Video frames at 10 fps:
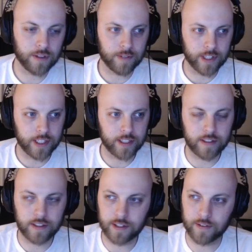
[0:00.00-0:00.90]
reading
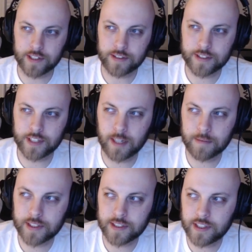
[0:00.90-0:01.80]
the original
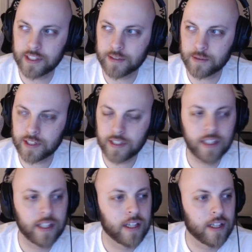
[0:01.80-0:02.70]
synopsis on this one.
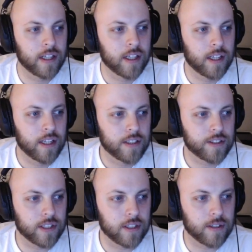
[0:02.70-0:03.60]

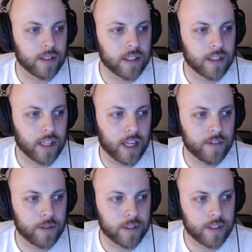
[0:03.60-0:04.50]
So,
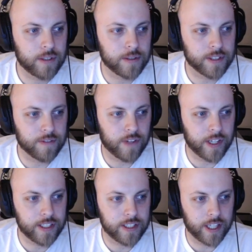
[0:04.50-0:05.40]
everyone who was
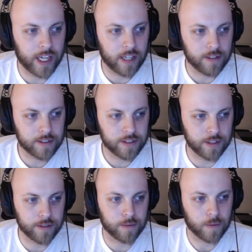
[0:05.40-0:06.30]
invited to the house
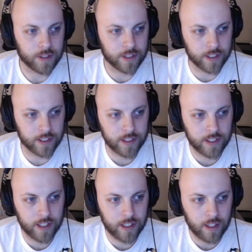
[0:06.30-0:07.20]
knows Walter.
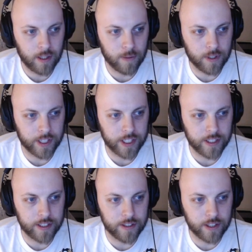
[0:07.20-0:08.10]
Well,
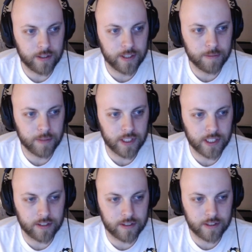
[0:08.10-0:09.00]
they know him a
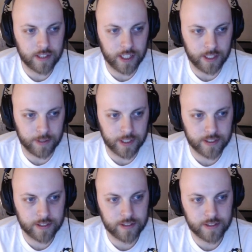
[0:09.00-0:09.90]
little,
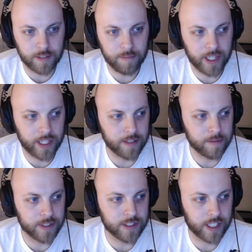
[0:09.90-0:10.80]
anyways. Some met him
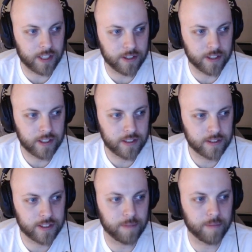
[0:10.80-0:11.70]
in childhood,
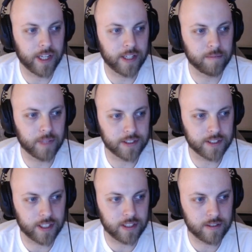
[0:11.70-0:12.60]
some met him months
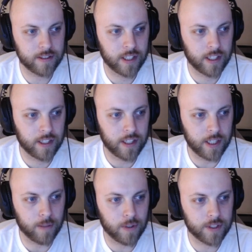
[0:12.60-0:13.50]
ago,
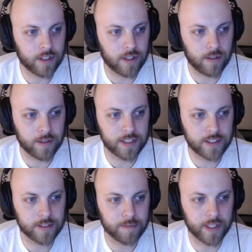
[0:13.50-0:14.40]
and Walter always
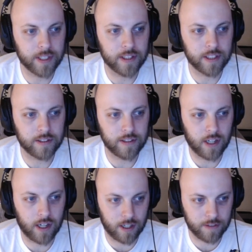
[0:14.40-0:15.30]
has been a little
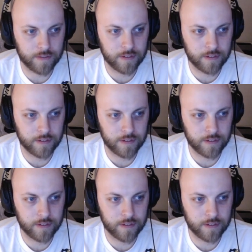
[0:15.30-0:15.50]
off.